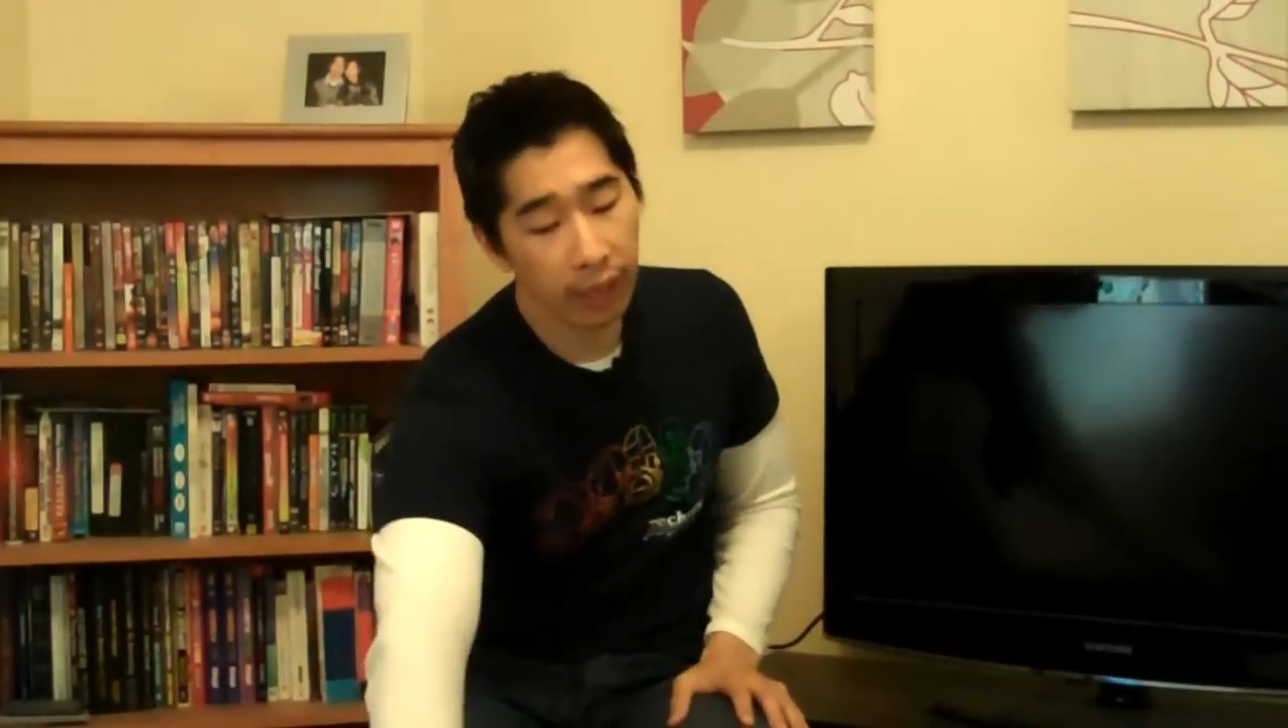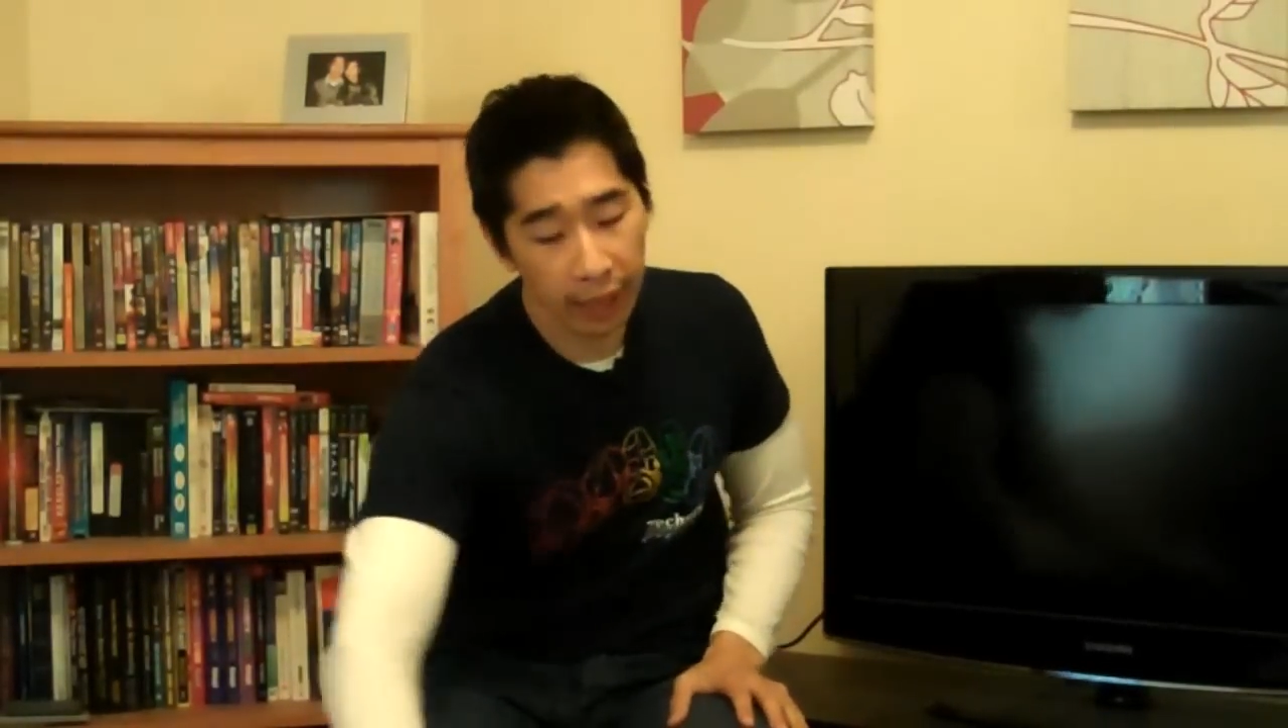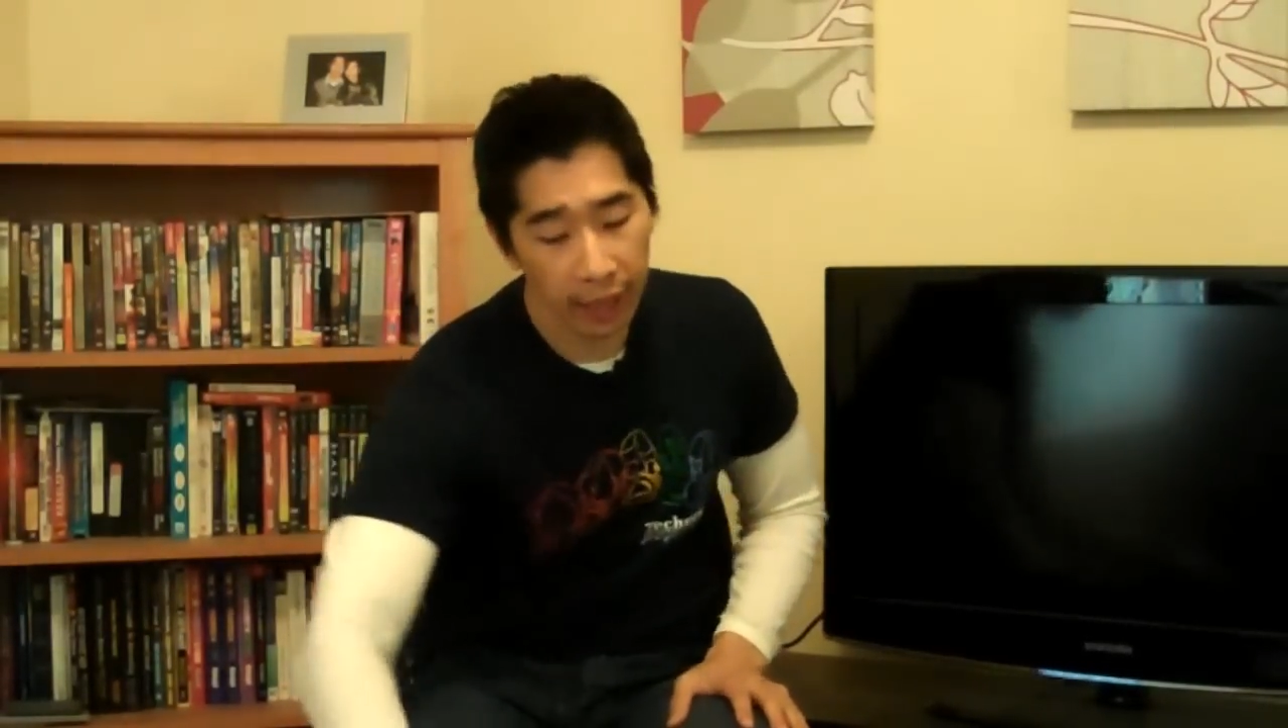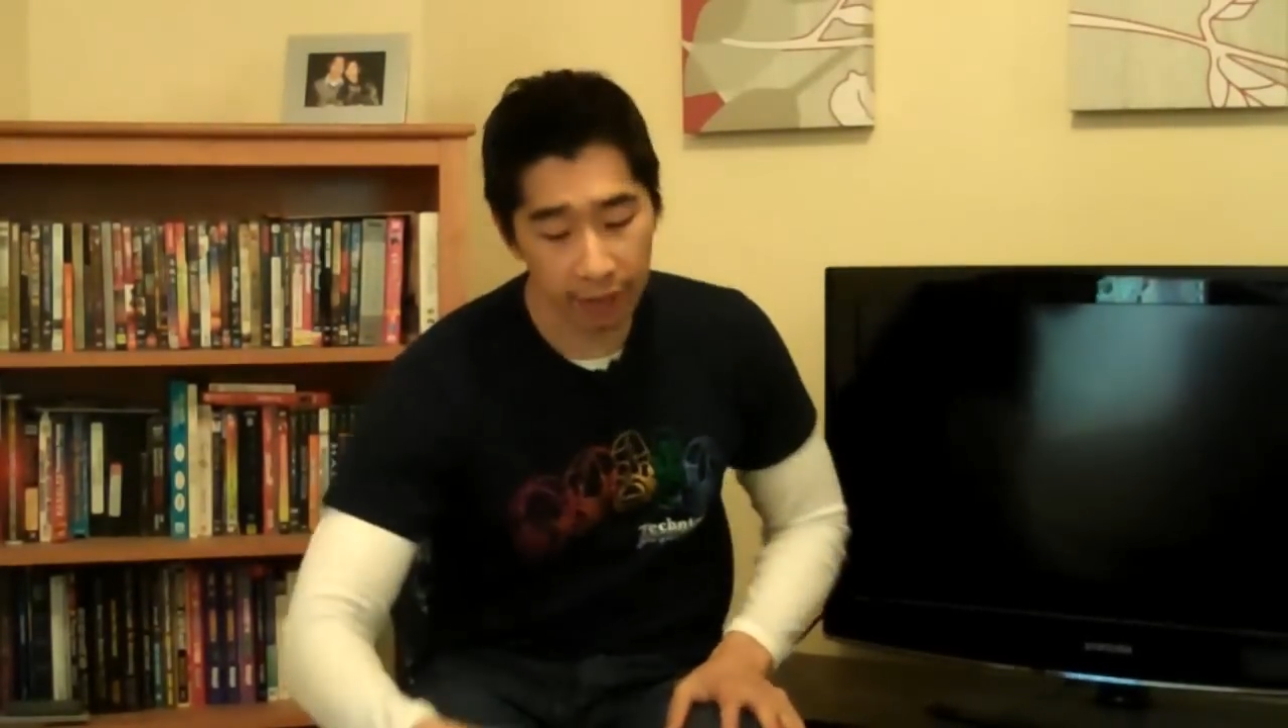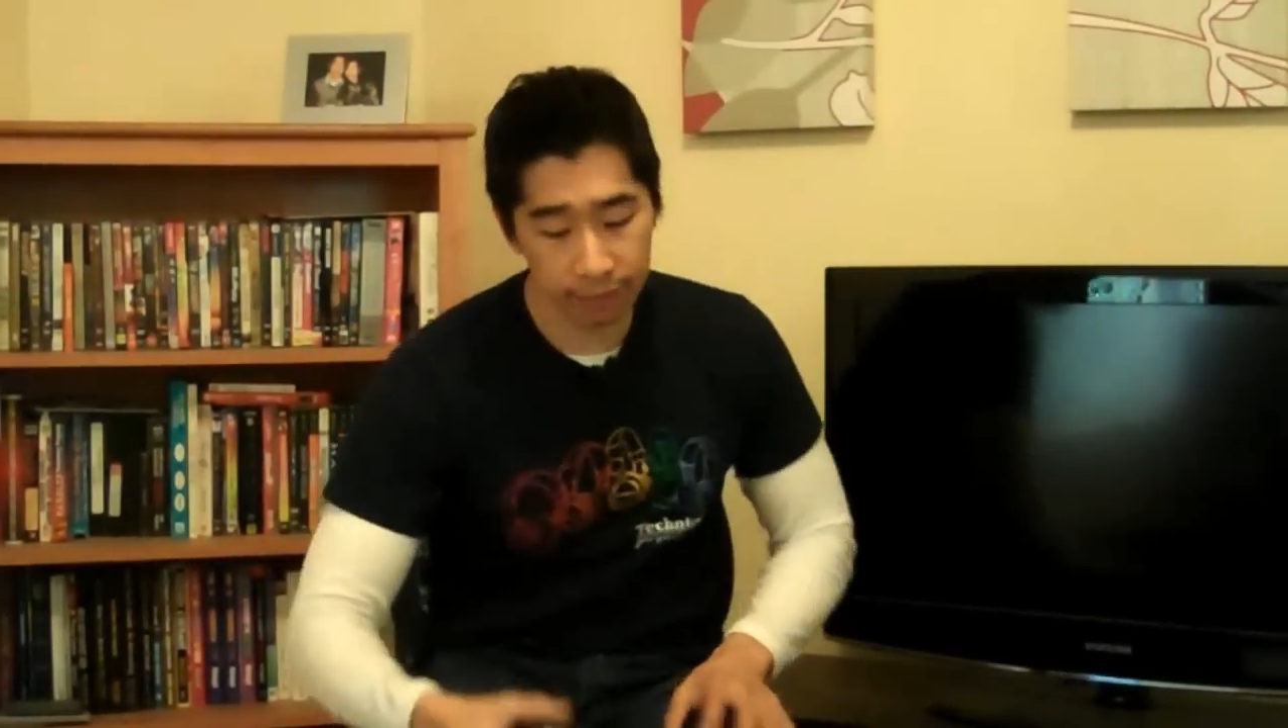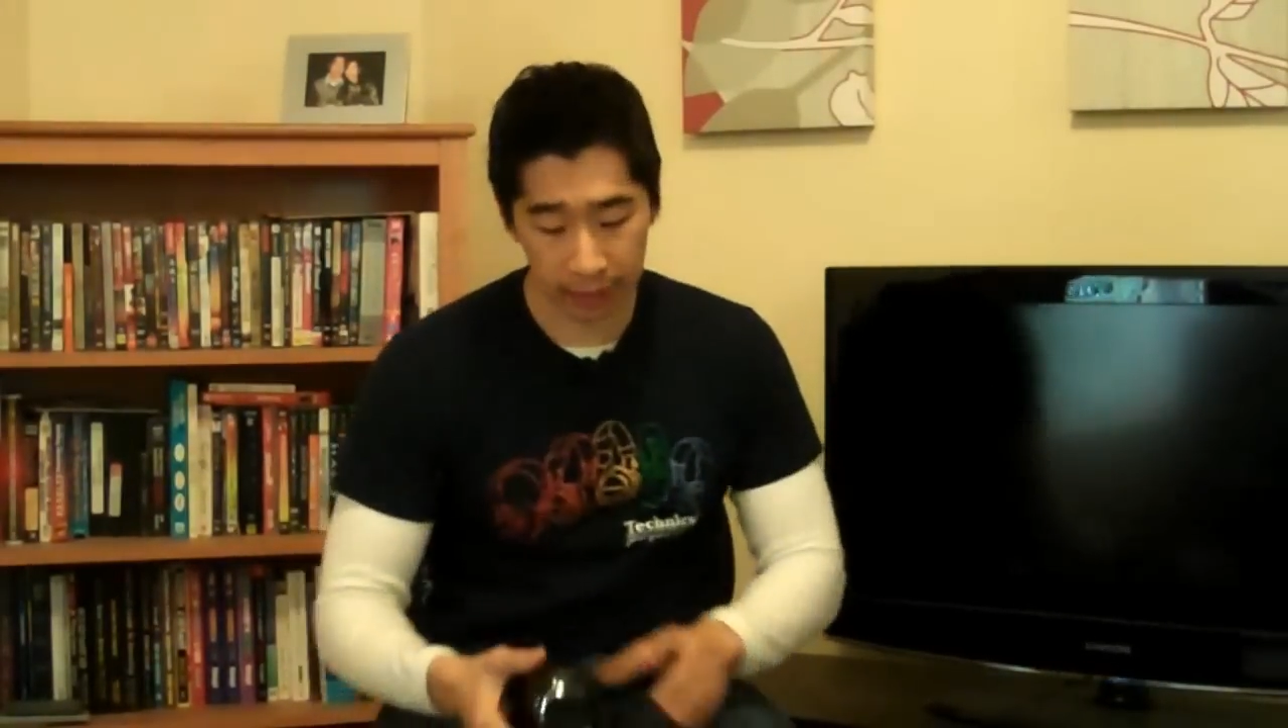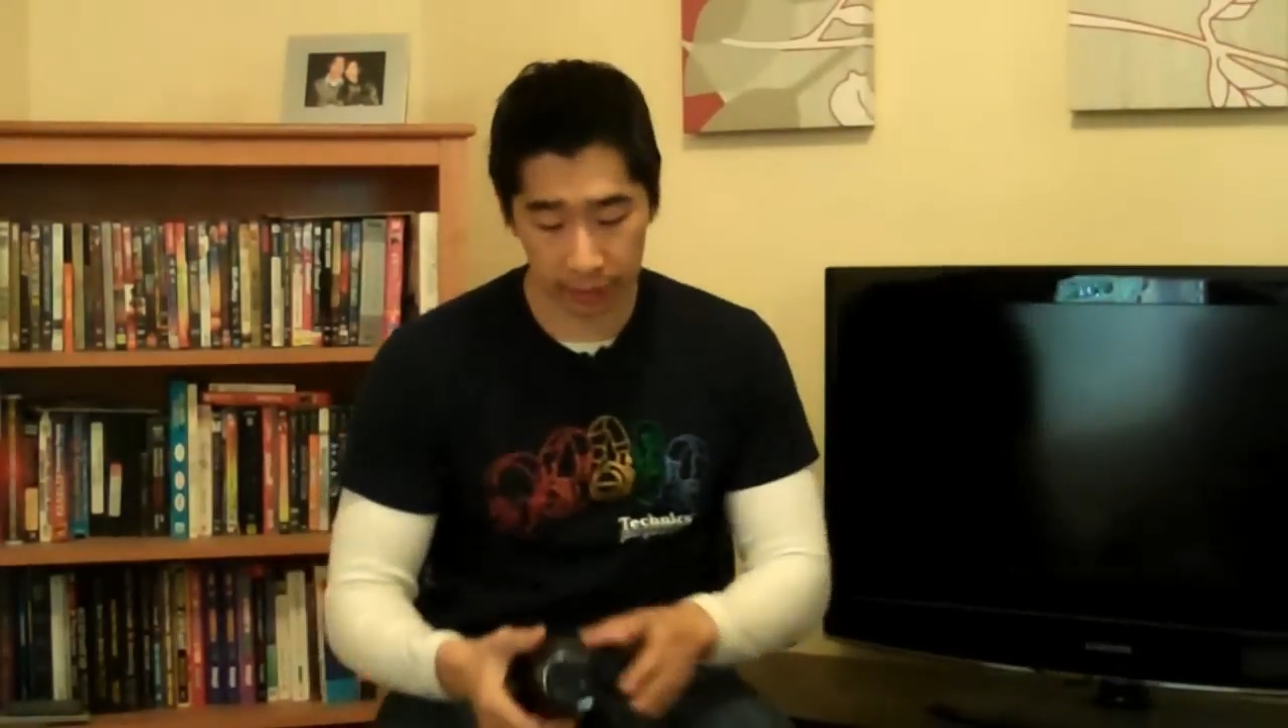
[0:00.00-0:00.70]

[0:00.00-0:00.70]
I have my